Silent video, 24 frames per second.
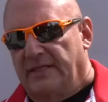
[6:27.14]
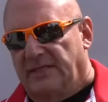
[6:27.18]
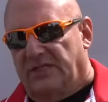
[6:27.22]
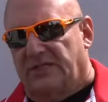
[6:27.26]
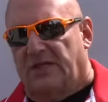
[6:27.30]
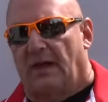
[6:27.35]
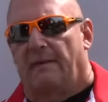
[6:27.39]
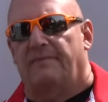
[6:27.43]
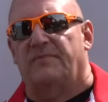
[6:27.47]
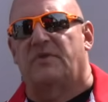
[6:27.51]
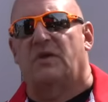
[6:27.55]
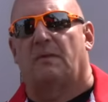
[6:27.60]

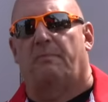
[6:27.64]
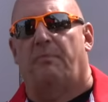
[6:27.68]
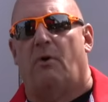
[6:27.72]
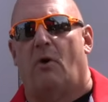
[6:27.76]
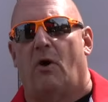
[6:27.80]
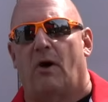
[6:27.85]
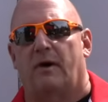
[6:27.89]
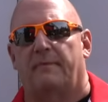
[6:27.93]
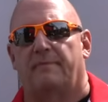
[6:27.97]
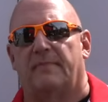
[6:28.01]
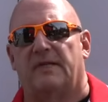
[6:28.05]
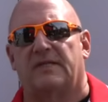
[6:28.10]
Some
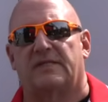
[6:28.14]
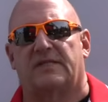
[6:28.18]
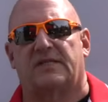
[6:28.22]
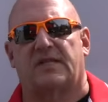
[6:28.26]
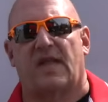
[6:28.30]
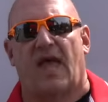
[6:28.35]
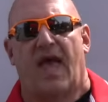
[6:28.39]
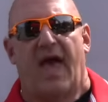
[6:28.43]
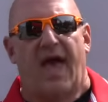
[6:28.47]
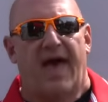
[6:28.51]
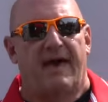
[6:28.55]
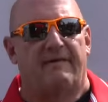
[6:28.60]
departments
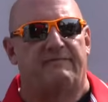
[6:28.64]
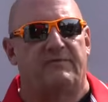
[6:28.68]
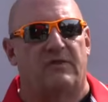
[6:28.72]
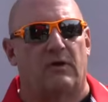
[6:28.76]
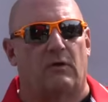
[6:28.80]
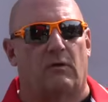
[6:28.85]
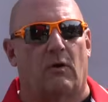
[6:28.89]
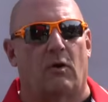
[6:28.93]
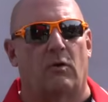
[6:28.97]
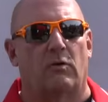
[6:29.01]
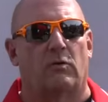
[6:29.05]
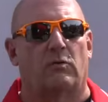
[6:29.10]
have
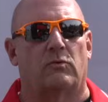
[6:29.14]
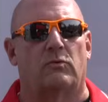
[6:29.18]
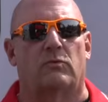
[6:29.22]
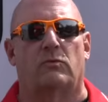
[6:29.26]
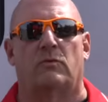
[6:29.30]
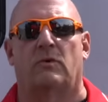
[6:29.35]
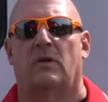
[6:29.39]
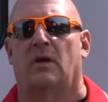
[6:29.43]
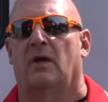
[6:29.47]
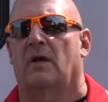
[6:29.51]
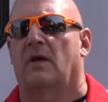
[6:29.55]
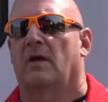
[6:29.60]
their
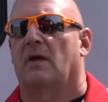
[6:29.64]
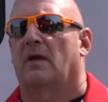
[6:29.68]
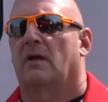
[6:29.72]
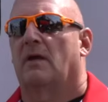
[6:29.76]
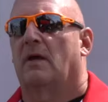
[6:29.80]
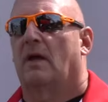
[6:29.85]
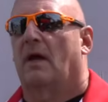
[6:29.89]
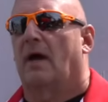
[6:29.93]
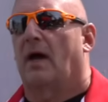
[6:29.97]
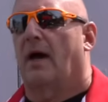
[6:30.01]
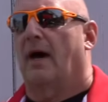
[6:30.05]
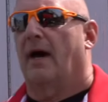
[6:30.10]
own
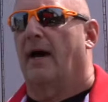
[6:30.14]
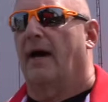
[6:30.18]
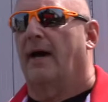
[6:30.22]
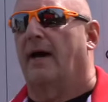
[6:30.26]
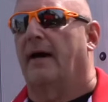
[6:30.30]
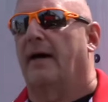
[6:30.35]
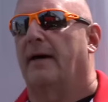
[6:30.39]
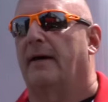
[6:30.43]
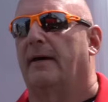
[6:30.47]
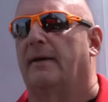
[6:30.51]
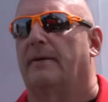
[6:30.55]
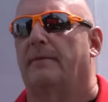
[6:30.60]

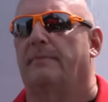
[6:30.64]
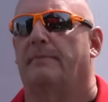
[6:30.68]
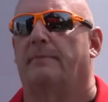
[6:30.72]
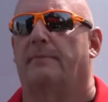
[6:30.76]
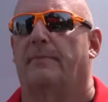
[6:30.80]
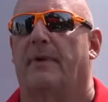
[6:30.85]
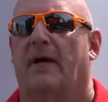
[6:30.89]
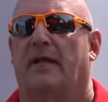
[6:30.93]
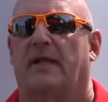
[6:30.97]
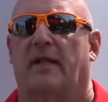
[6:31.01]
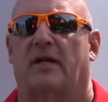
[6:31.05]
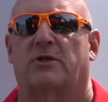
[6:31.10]

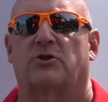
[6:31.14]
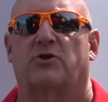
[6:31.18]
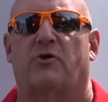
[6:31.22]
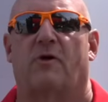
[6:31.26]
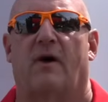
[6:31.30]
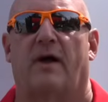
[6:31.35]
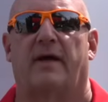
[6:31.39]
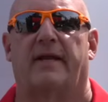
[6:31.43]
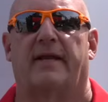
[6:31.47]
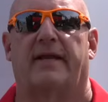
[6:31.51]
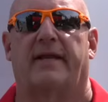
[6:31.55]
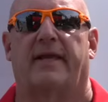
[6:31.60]

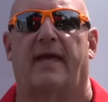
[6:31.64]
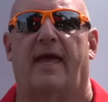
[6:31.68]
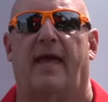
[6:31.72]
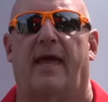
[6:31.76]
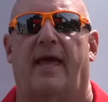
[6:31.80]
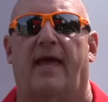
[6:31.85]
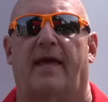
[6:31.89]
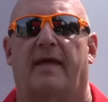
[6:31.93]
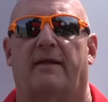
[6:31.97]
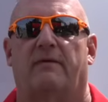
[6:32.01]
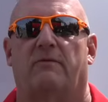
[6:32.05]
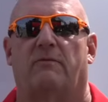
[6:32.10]
electronic
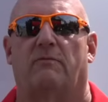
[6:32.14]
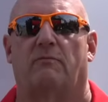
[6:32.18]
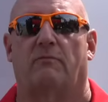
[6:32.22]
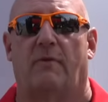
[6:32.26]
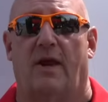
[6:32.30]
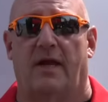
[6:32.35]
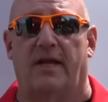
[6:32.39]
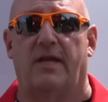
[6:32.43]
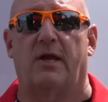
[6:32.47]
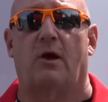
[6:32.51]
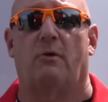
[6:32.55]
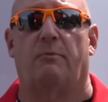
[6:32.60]
and
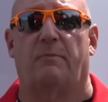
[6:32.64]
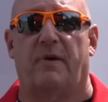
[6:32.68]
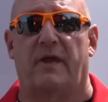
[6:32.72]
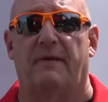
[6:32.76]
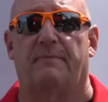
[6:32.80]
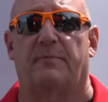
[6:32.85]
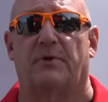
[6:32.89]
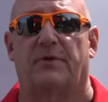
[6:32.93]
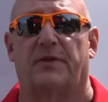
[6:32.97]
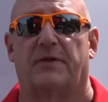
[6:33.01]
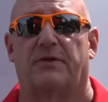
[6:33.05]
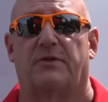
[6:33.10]
radio
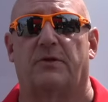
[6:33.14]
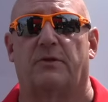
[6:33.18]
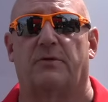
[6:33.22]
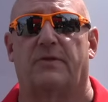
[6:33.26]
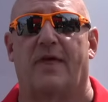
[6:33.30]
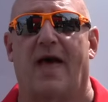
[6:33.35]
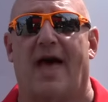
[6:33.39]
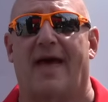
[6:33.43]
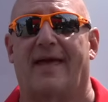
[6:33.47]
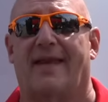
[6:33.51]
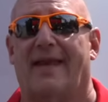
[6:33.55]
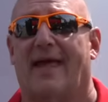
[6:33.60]
people that do
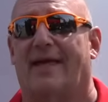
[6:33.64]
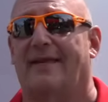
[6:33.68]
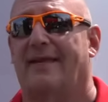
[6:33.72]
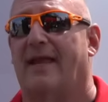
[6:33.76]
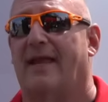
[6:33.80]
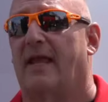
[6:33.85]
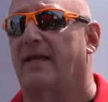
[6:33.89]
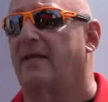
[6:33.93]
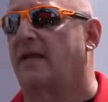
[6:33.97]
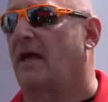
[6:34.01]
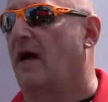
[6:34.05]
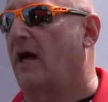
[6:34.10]
that, and
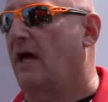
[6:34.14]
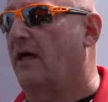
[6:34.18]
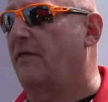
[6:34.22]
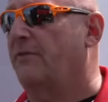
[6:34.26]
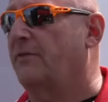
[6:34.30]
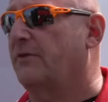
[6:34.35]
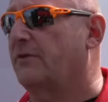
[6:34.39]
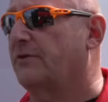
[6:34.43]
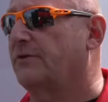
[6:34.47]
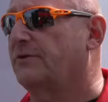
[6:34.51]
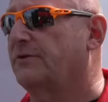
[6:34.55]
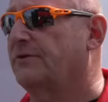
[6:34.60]
then
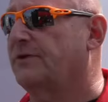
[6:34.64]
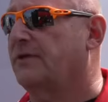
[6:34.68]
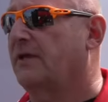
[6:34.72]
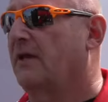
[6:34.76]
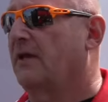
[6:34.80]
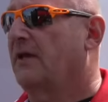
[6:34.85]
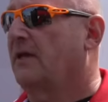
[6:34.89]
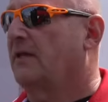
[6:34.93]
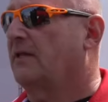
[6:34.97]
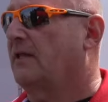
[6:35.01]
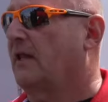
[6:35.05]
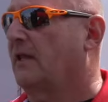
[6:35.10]
others,
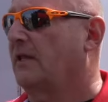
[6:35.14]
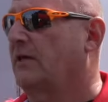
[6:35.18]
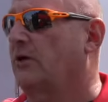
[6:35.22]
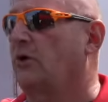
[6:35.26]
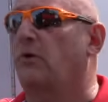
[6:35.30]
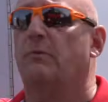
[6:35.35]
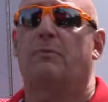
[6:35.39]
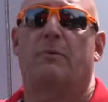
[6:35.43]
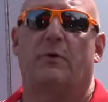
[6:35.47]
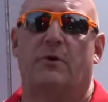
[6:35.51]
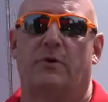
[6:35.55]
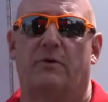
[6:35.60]
like
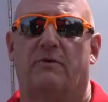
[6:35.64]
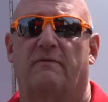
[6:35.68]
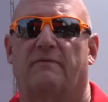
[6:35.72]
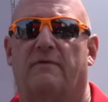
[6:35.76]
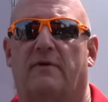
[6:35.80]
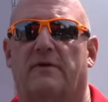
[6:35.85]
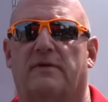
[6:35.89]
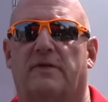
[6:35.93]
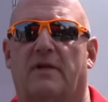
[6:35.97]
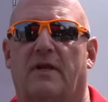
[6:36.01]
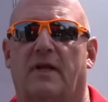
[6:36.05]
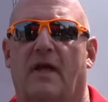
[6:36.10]
Cooper
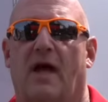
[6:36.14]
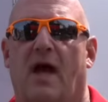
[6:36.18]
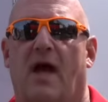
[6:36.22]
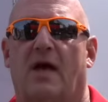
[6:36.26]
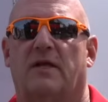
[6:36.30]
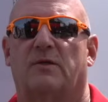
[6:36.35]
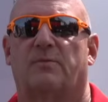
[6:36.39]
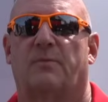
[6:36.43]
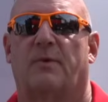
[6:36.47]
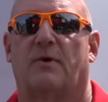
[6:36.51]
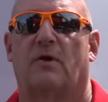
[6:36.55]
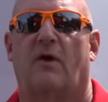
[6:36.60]
University
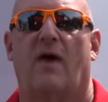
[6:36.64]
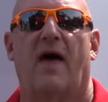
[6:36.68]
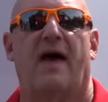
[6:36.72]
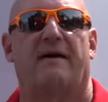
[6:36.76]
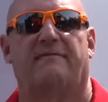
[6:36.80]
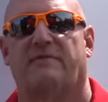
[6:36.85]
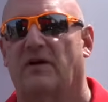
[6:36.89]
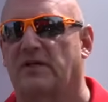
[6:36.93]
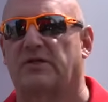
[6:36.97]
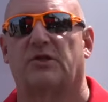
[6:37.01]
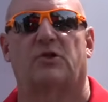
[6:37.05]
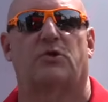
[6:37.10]
Hospital,
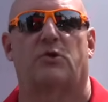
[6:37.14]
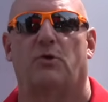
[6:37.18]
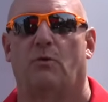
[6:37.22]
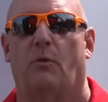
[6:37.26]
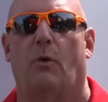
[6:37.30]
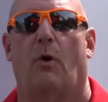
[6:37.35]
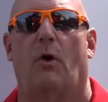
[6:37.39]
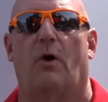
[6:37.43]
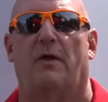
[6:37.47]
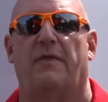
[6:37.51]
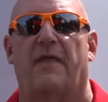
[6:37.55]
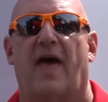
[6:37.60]
have us do
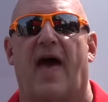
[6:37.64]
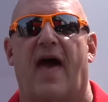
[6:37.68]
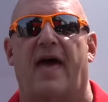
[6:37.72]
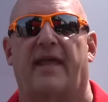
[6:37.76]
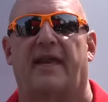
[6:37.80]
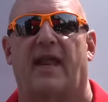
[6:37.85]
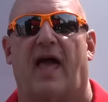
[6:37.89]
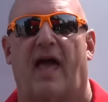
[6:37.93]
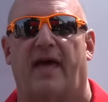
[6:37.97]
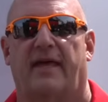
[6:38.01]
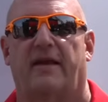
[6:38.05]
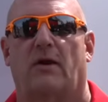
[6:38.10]
all
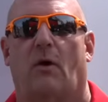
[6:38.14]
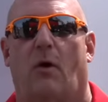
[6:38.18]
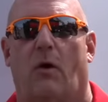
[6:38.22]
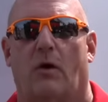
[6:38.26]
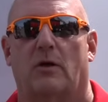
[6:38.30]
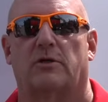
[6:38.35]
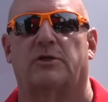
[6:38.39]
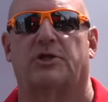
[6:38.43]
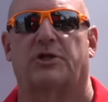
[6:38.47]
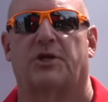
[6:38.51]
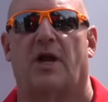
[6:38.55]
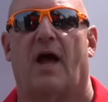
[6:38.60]
that at
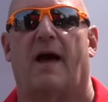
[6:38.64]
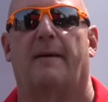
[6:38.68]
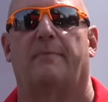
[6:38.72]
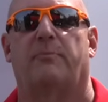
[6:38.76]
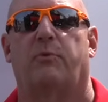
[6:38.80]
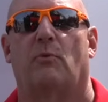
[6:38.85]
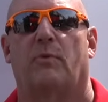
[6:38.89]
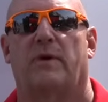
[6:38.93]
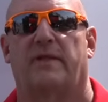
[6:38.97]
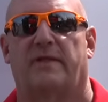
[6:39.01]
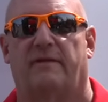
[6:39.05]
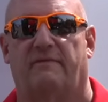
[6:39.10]
our shop
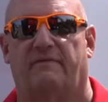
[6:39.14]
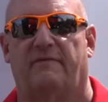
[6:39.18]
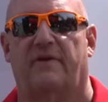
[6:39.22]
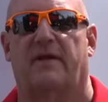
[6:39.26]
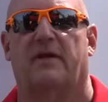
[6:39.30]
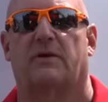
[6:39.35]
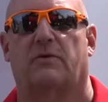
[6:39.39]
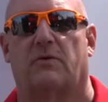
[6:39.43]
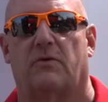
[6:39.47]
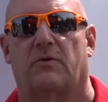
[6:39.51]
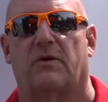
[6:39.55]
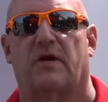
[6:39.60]
when the
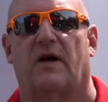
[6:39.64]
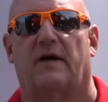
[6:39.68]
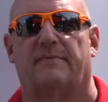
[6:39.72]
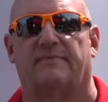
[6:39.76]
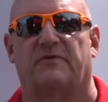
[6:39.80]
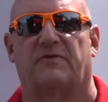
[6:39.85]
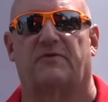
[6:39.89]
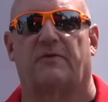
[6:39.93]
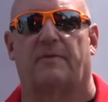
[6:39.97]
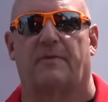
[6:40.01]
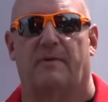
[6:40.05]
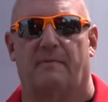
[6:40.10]
vehicle
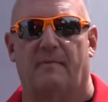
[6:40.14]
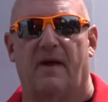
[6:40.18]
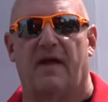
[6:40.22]
comes from the